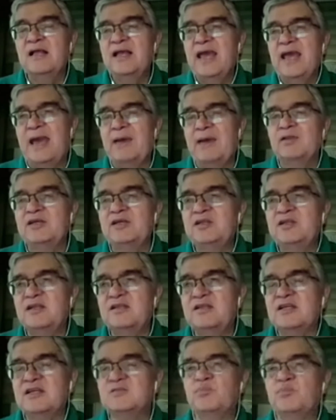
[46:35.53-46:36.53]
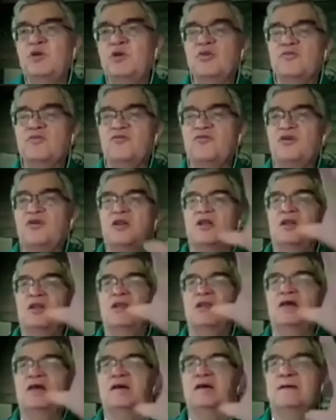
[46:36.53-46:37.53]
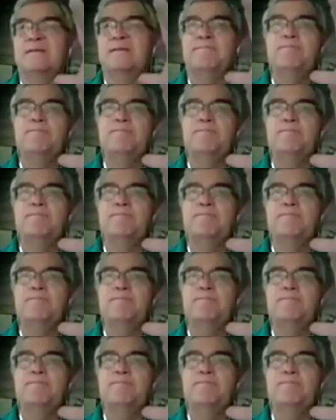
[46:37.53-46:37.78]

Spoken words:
Emily did this beautiful